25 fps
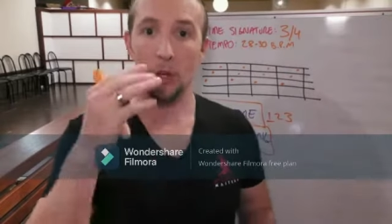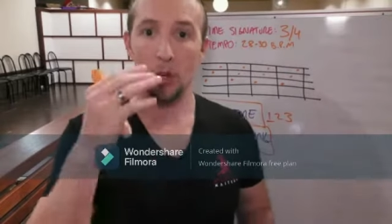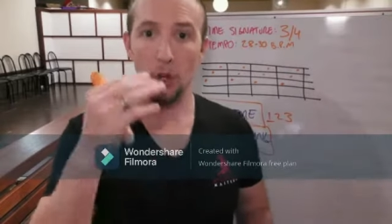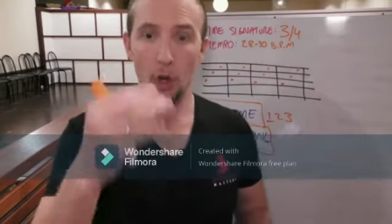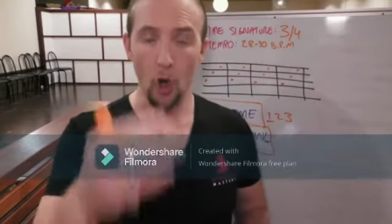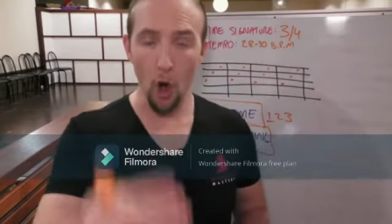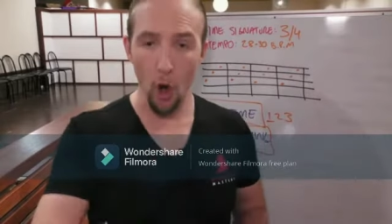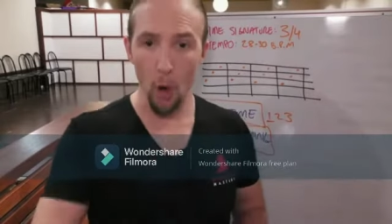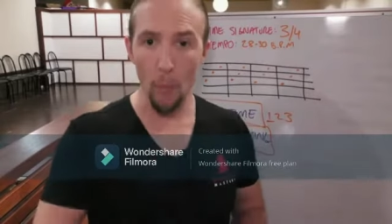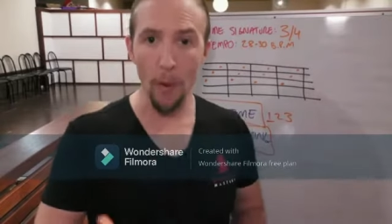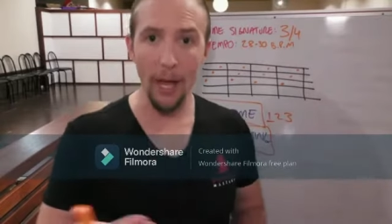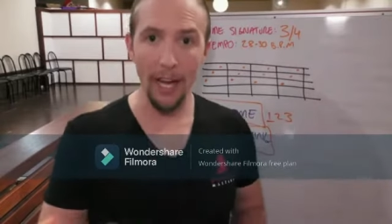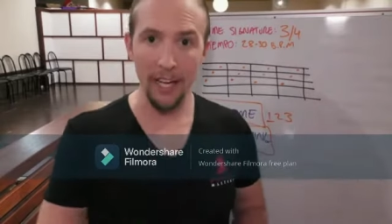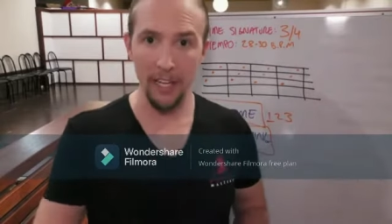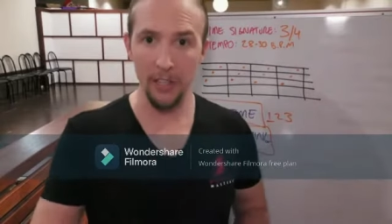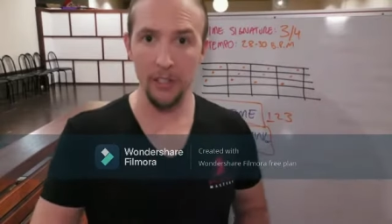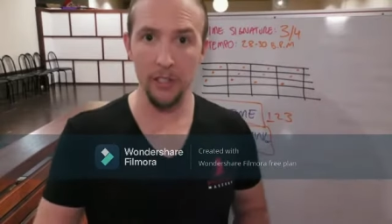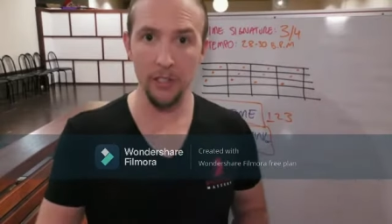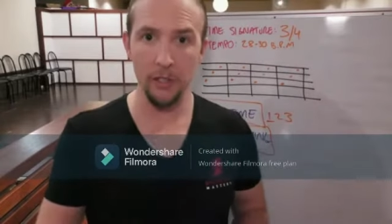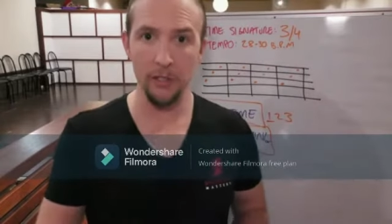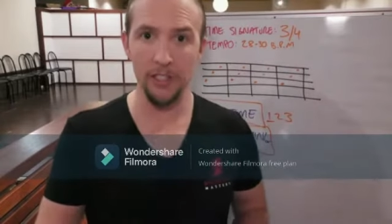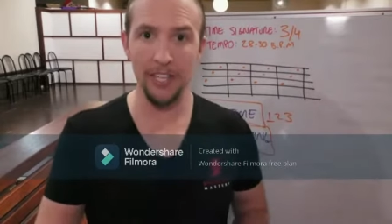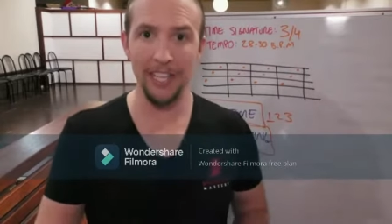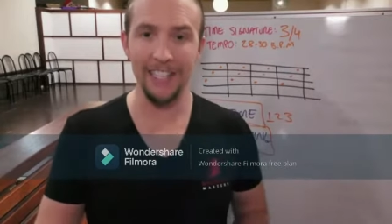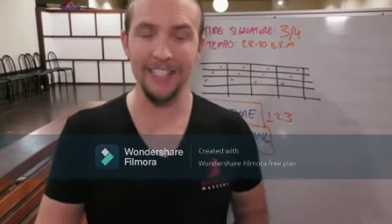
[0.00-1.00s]
go back
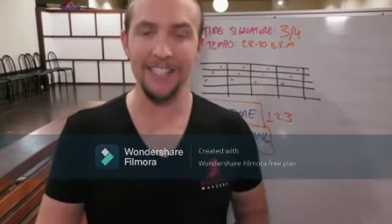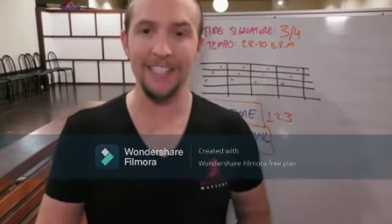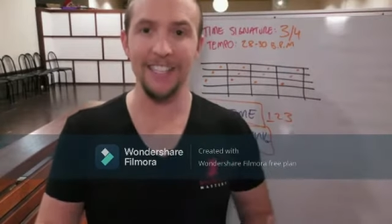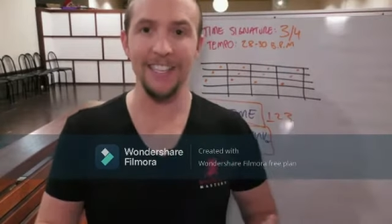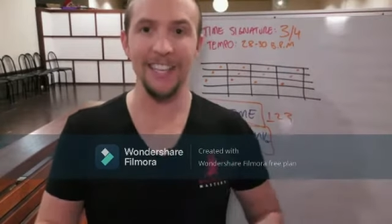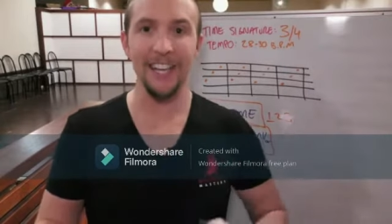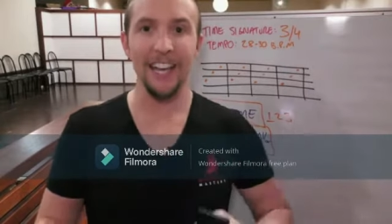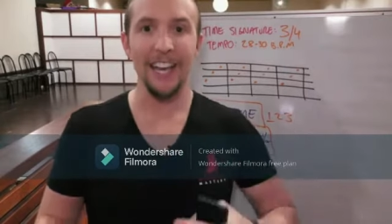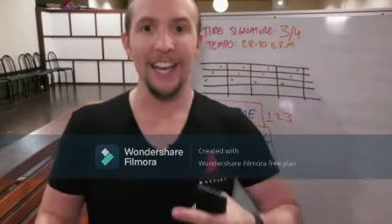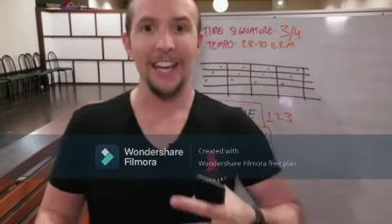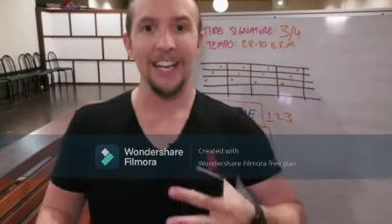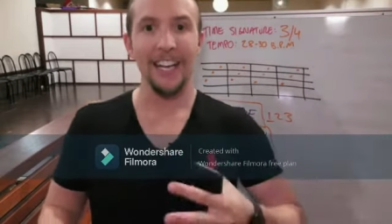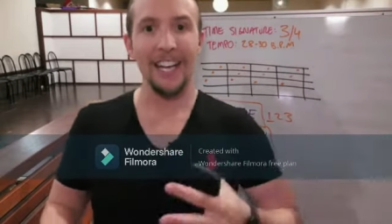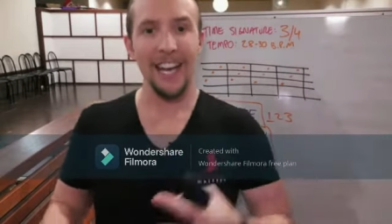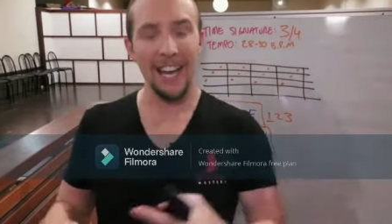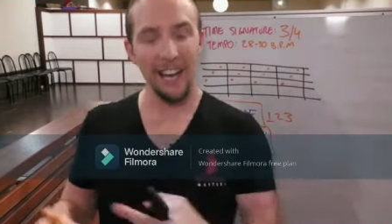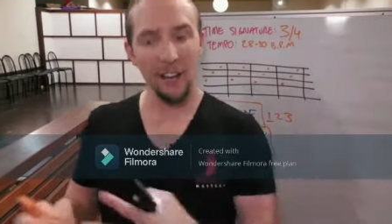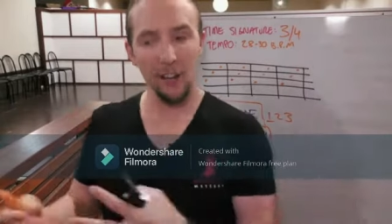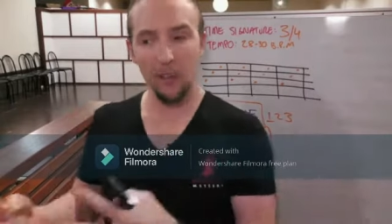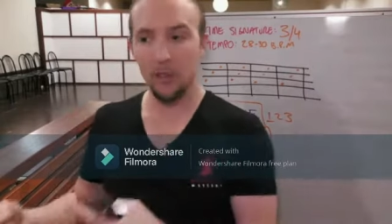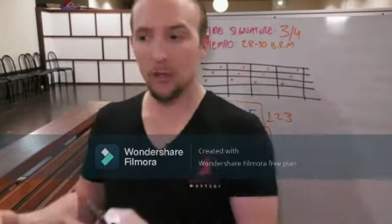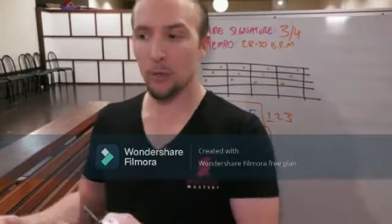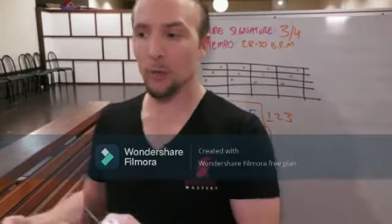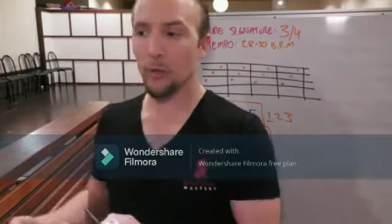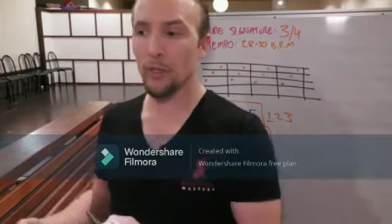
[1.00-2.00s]
into your dancing,
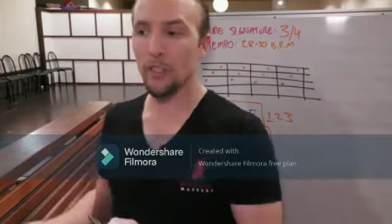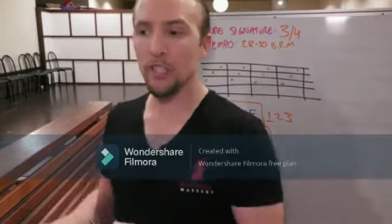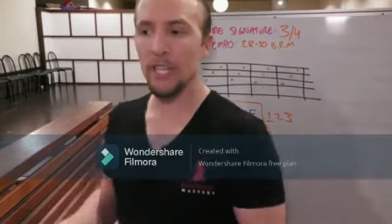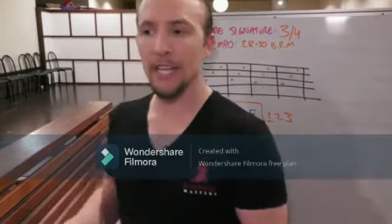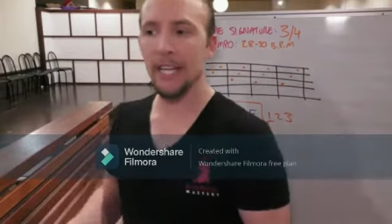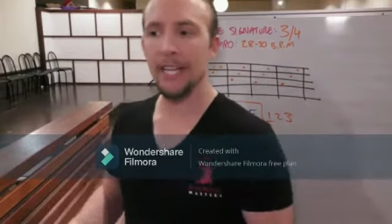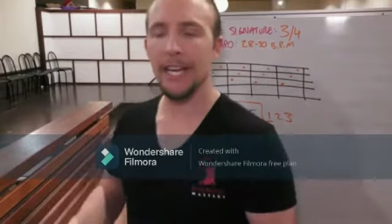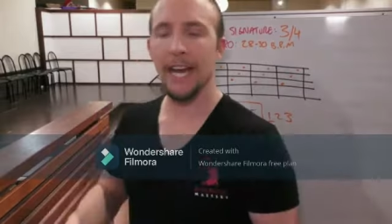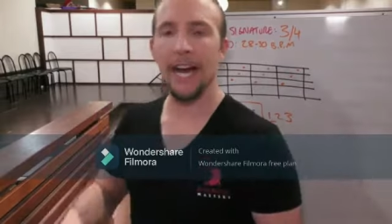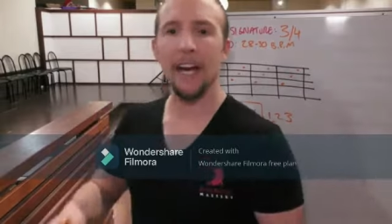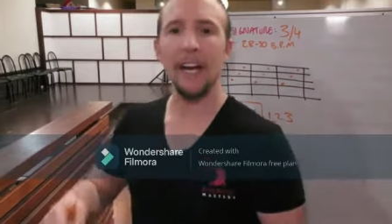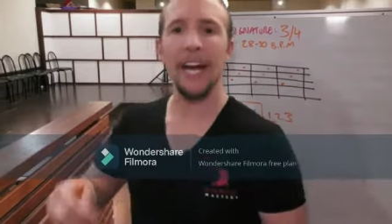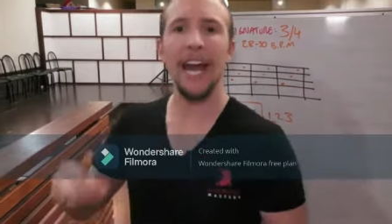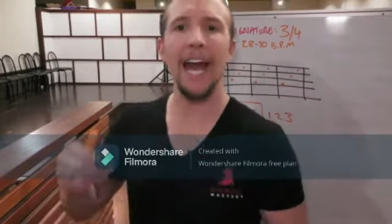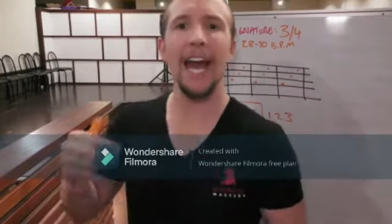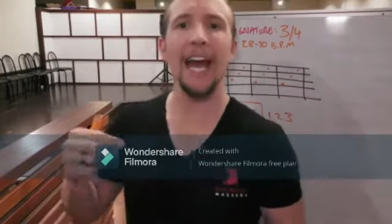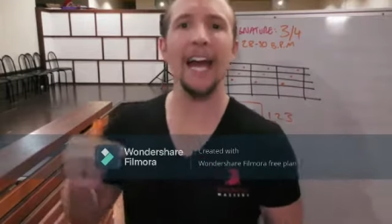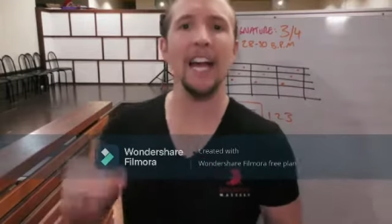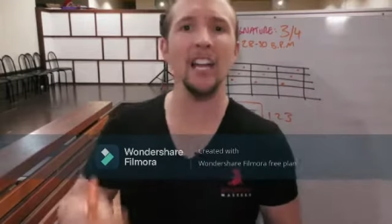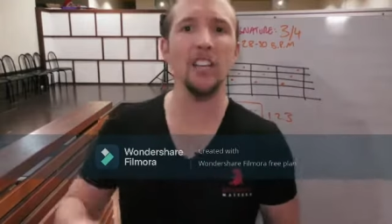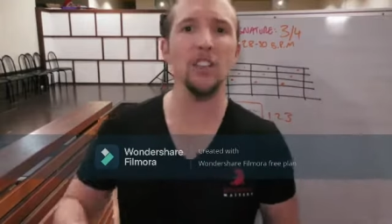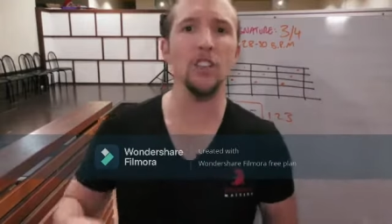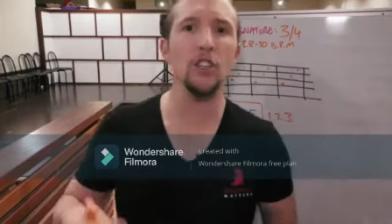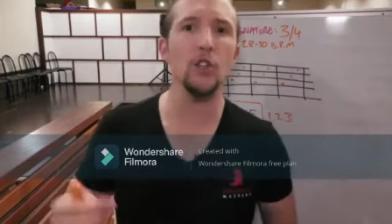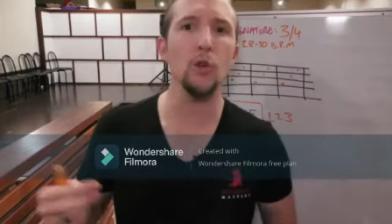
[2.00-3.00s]
count your routine out
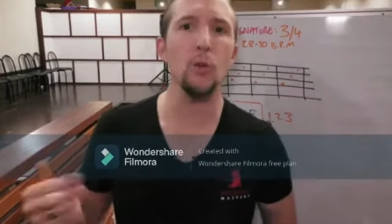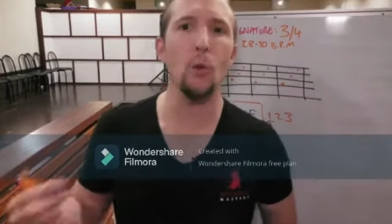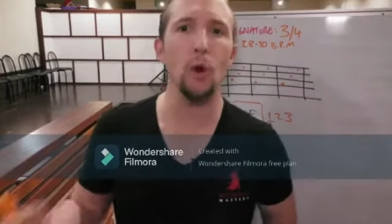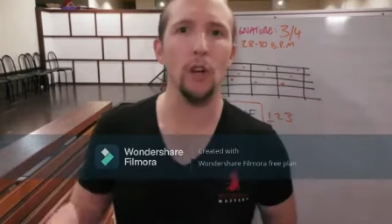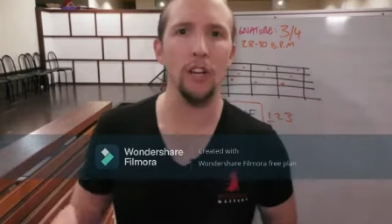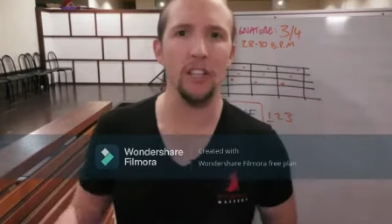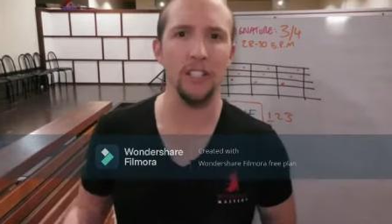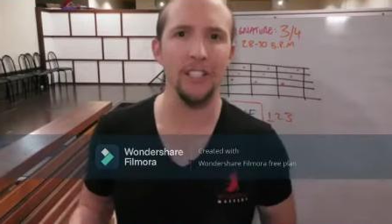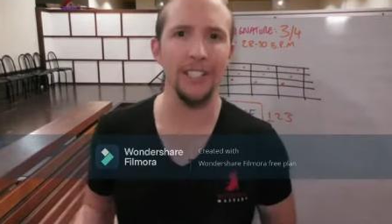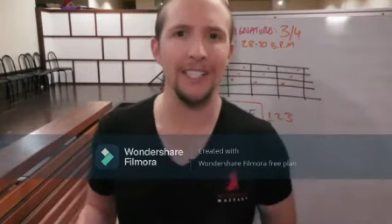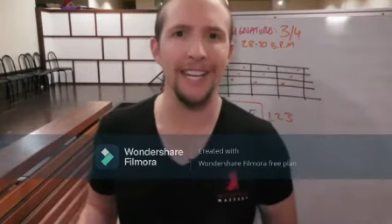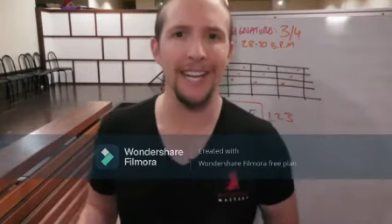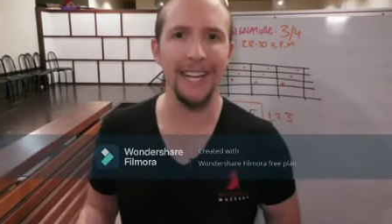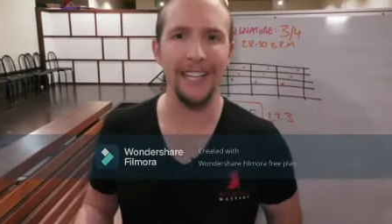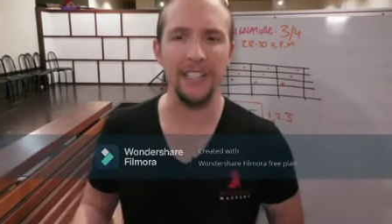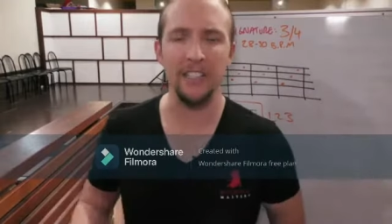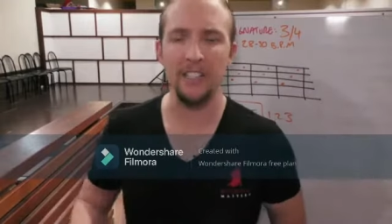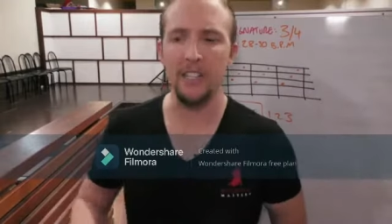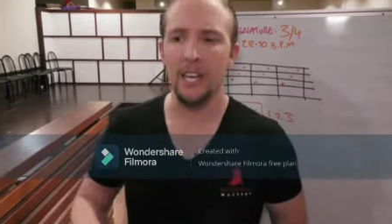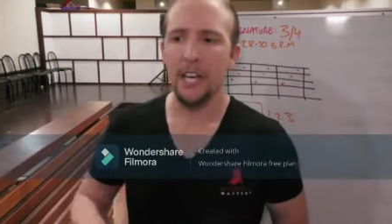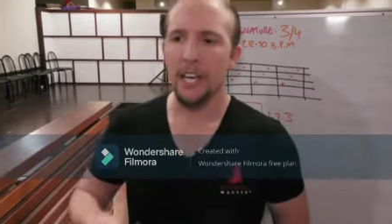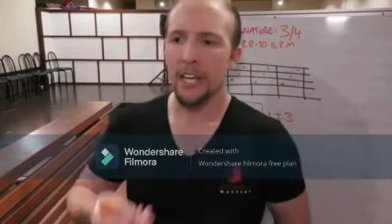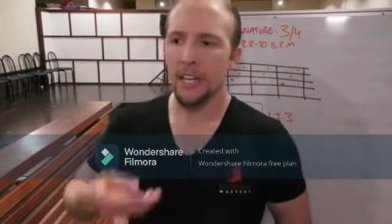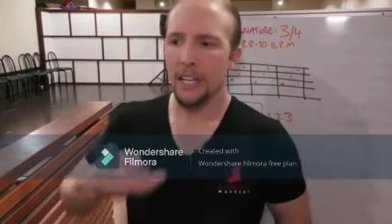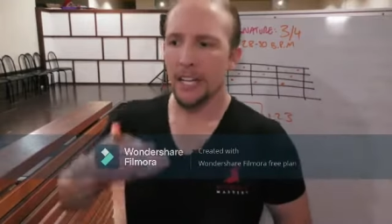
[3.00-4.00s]
as you want it to
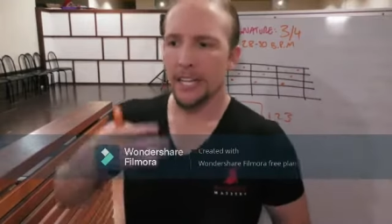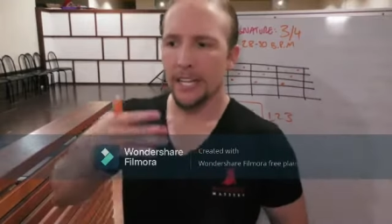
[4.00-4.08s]
dance.